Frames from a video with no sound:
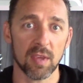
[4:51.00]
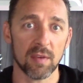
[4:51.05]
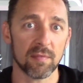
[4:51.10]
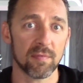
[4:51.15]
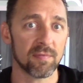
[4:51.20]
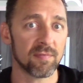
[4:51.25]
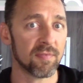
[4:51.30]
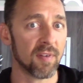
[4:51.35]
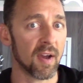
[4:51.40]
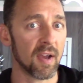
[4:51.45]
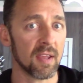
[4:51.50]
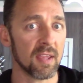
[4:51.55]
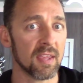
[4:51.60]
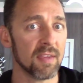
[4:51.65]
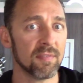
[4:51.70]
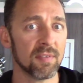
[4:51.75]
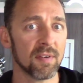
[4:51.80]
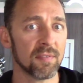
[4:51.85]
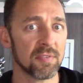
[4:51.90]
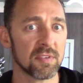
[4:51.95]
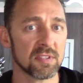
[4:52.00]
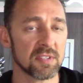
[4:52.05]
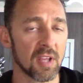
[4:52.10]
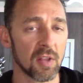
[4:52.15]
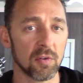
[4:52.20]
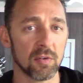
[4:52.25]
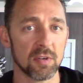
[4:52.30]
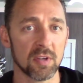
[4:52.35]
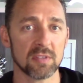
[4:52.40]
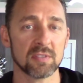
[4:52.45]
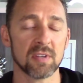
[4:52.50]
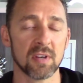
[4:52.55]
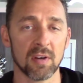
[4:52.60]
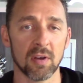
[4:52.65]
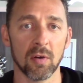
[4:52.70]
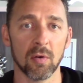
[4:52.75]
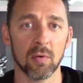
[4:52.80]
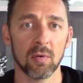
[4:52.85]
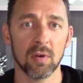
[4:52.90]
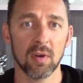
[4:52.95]
find, even if the seller doesn't
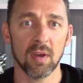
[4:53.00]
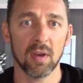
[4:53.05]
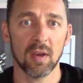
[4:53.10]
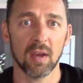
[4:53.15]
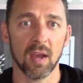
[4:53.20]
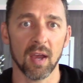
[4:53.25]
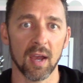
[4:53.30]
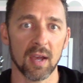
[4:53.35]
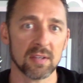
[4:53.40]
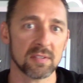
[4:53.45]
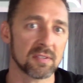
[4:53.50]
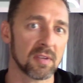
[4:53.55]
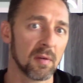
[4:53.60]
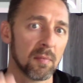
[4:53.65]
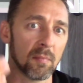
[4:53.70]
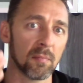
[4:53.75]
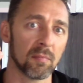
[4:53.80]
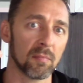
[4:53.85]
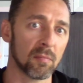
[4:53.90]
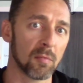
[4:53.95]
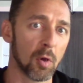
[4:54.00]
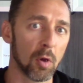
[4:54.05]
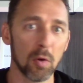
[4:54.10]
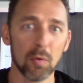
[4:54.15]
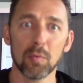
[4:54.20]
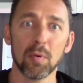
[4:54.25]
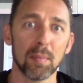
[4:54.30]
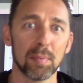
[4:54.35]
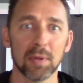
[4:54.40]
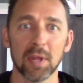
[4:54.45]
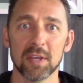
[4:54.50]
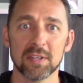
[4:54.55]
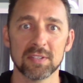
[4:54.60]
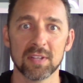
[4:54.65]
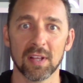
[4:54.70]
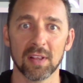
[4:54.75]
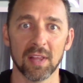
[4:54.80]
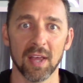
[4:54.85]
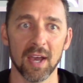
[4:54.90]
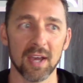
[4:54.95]
know, ask them who replaced
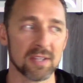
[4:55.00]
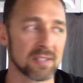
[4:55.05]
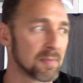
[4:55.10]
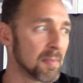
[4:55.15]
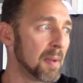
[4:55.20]
it last.